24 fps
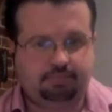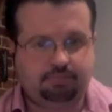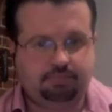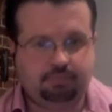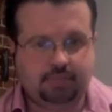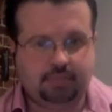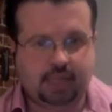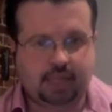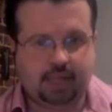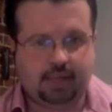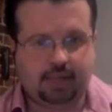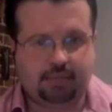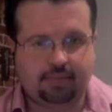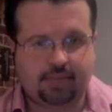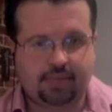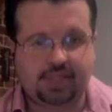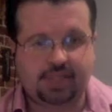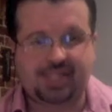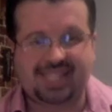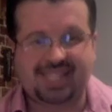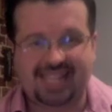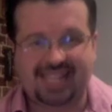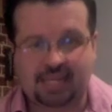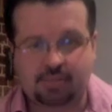the
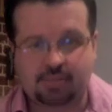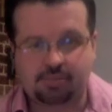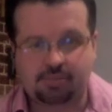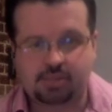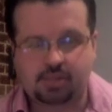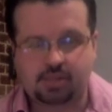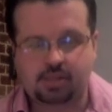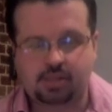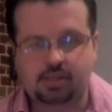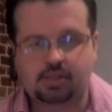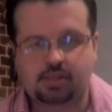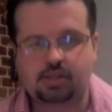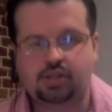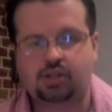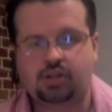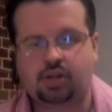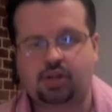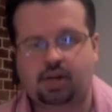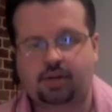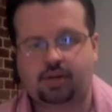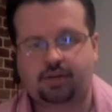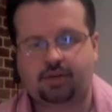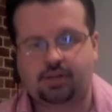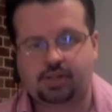teams, the
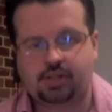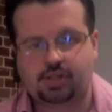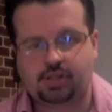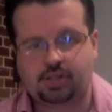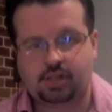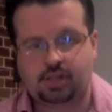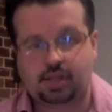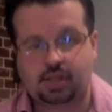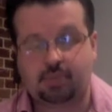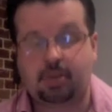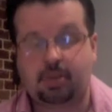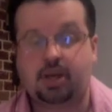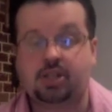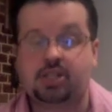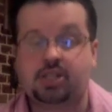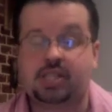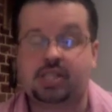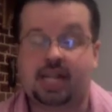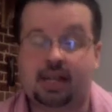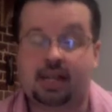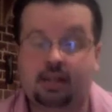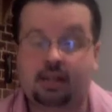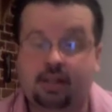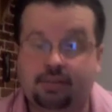drivers, the
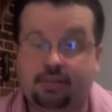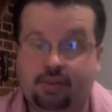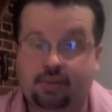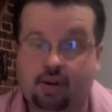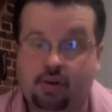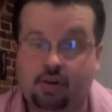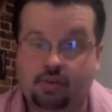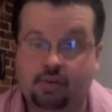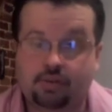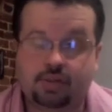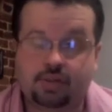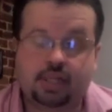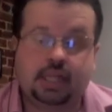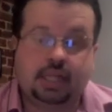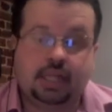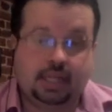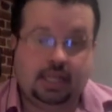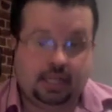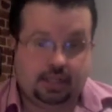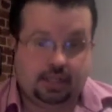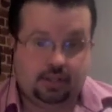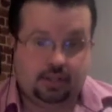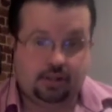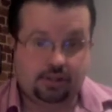personnel involved,
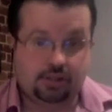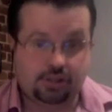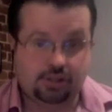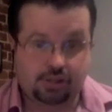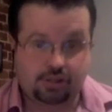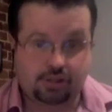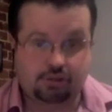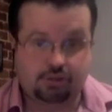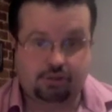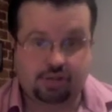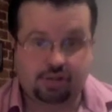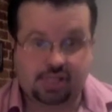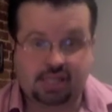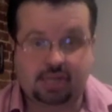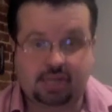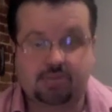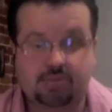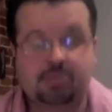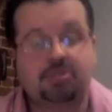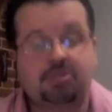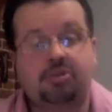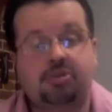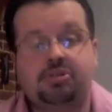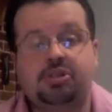not just through the
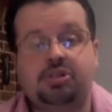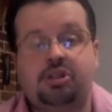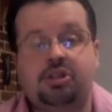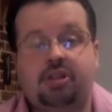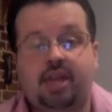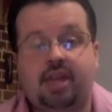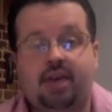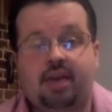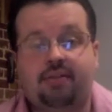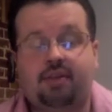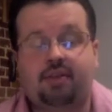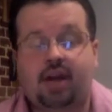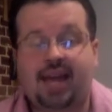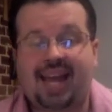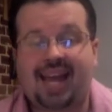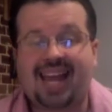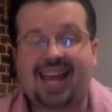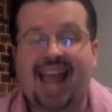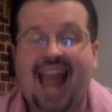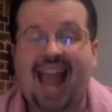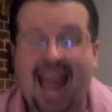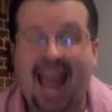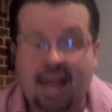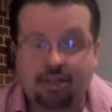teams, but also the FIA
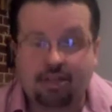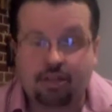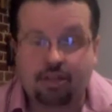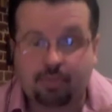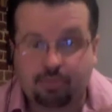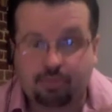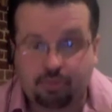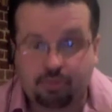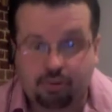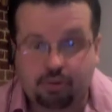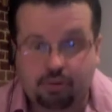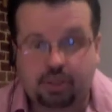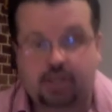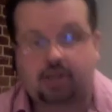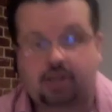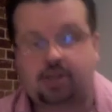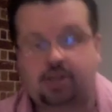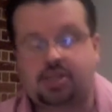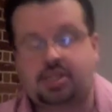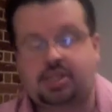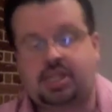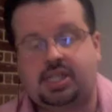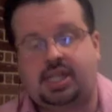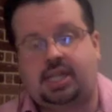and the
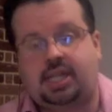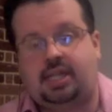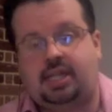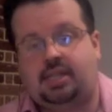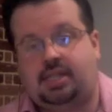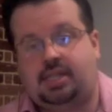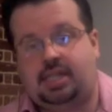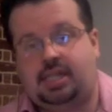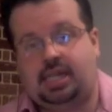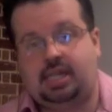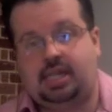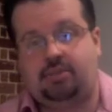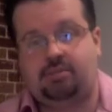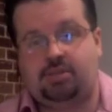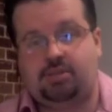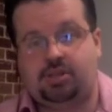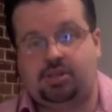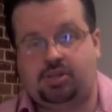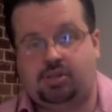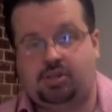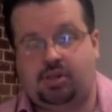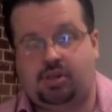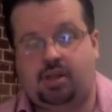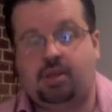broadcasting teams,
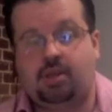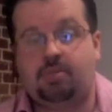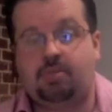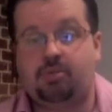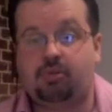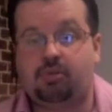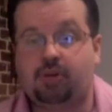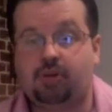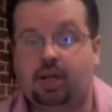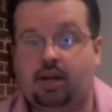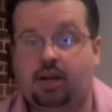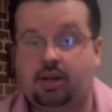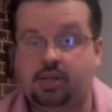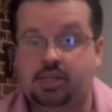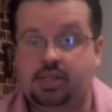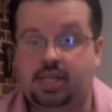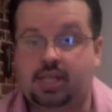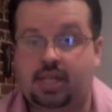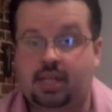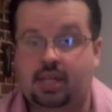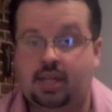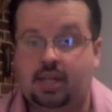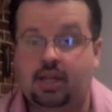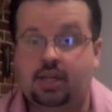the
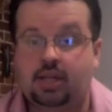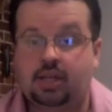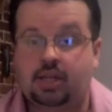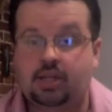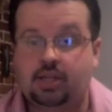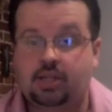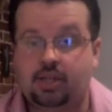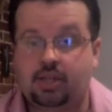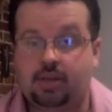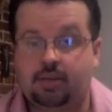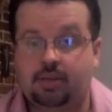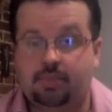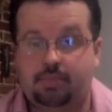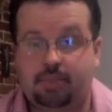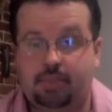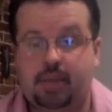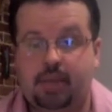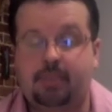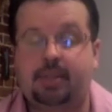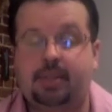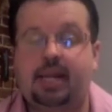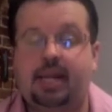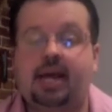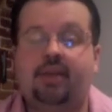broadcasting
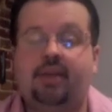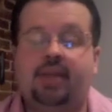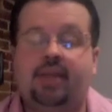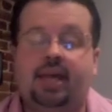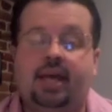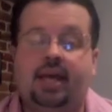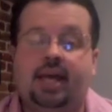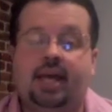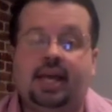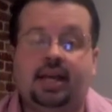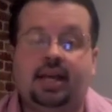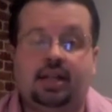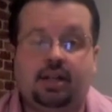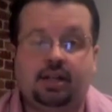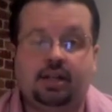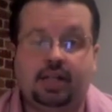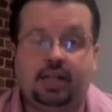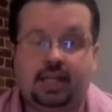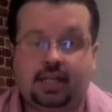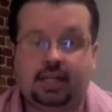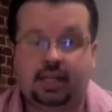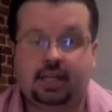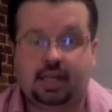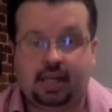people out there,
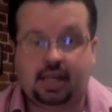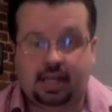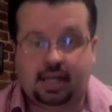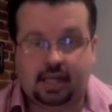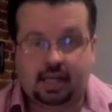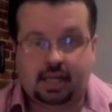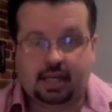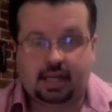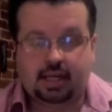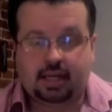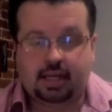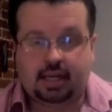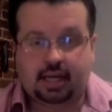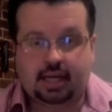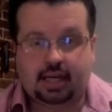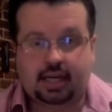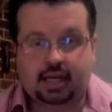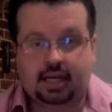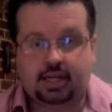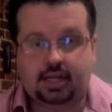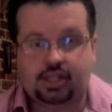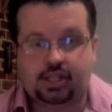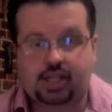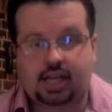including
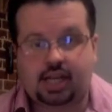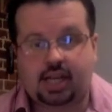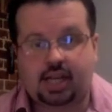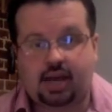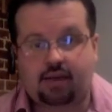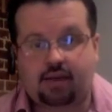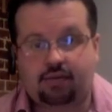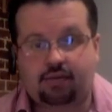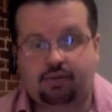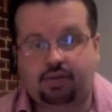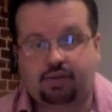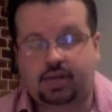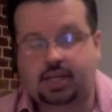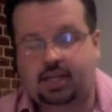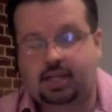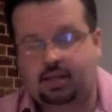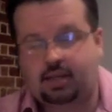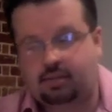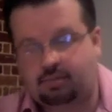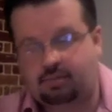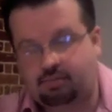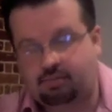Jake Humphrey,